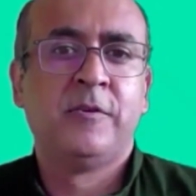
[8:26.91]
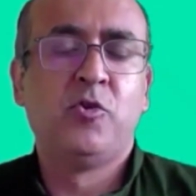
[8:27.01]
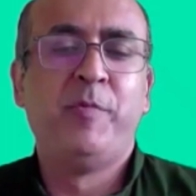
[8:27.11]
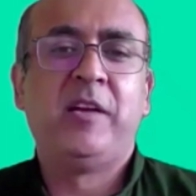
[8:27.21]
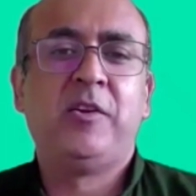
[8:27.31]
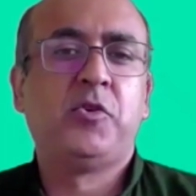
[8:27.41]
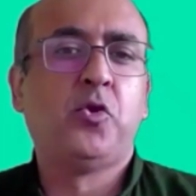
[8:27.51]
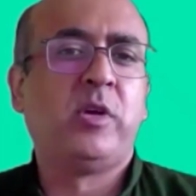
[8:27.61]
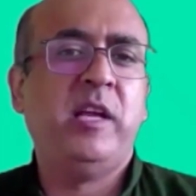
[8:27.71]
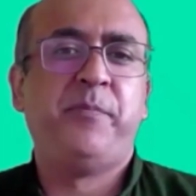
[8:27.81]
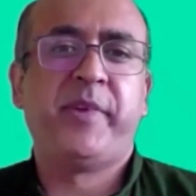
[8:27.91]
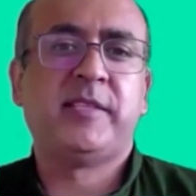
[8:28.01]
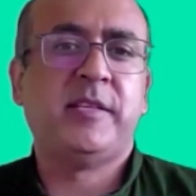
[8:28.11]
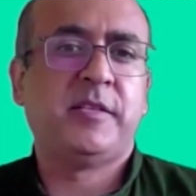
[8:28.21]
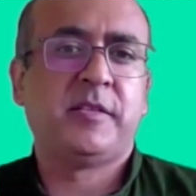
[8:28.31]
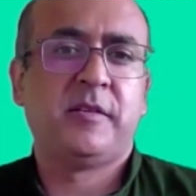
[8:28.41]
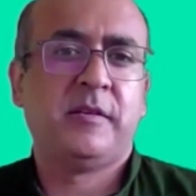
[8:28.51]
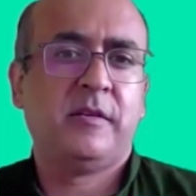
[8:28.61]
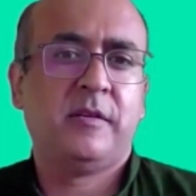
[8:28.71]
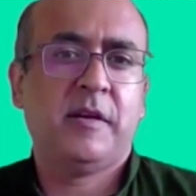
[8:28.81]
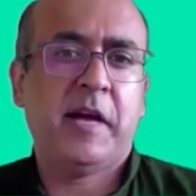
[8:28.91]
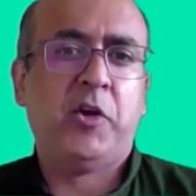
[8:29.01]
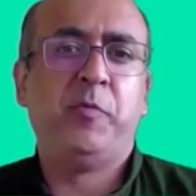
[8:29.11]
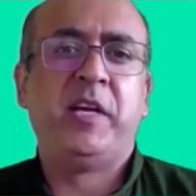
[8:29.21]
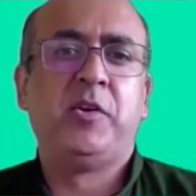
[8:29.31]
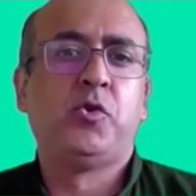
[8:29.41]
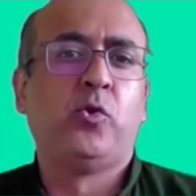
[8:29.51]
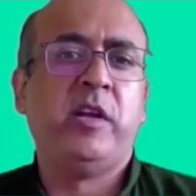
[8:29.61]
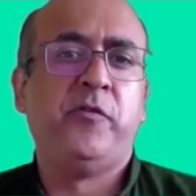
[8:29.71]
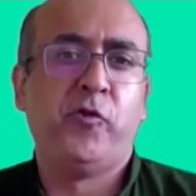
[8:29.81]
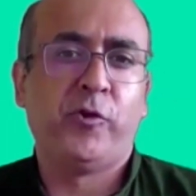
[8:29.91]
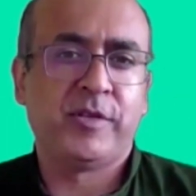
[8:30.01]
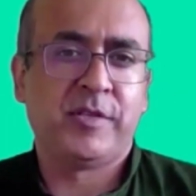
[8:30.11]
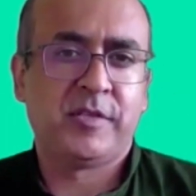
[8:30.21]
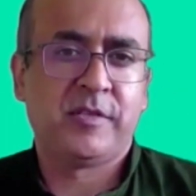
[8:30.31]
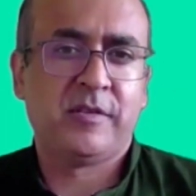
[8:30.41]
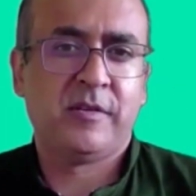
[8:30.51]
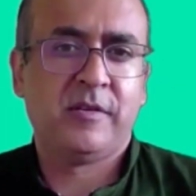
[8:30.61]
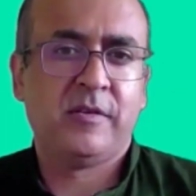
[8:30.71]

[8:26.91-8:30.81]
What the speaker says: to be totally present and to be totally focused